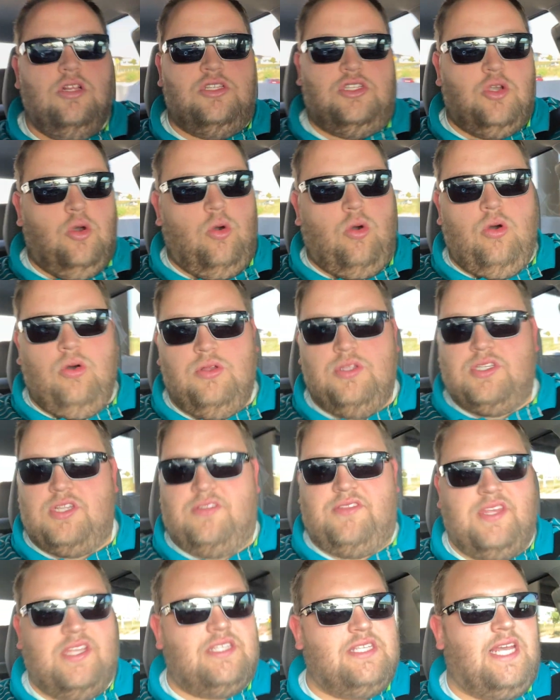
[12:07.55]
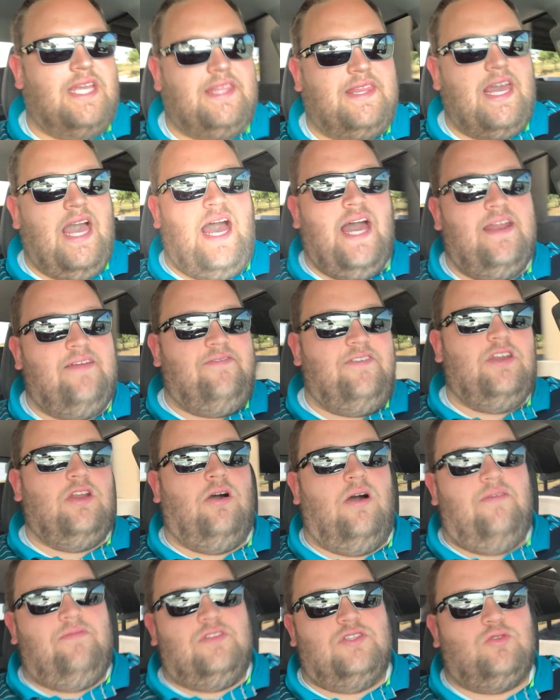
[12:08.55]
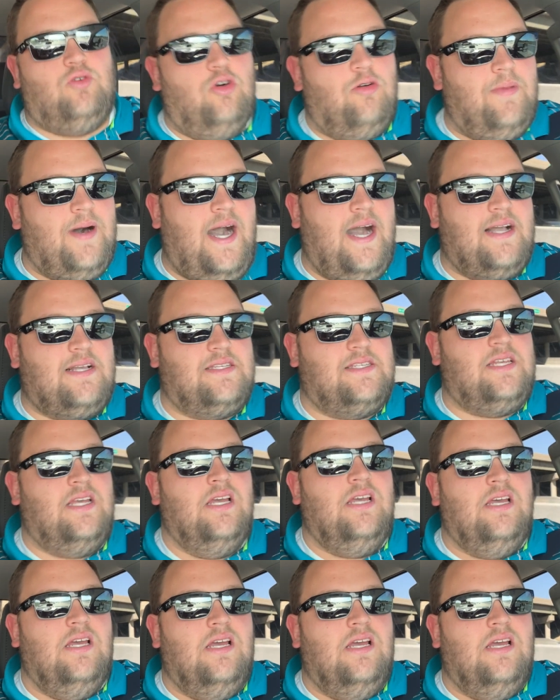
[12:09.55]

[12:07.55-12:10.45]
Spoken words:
tools or things like that if you don't have a toolbox.